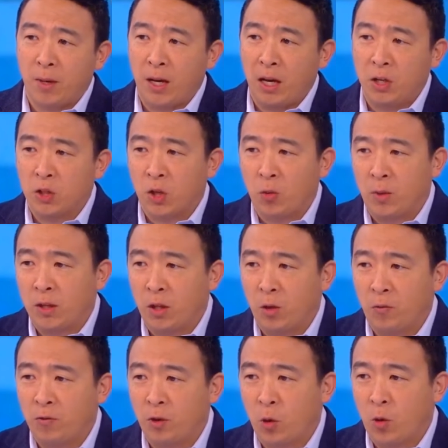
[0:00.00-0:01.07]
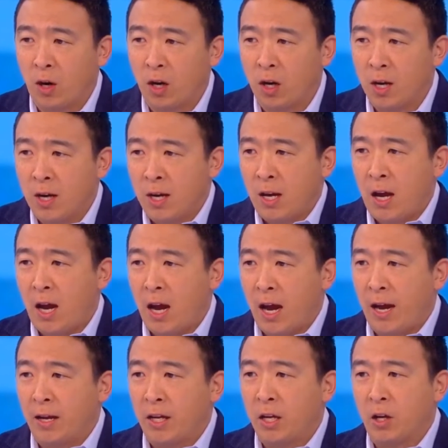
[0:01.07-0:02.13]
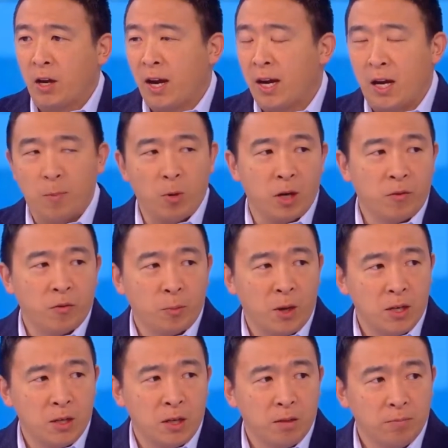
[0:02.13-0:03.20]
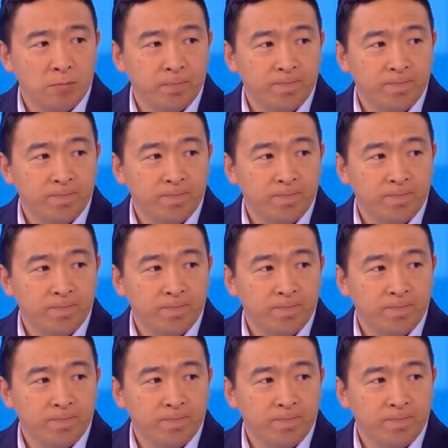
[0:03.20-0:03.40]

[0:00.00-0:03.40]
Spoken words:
in Asia with no floor, and here I am running for president.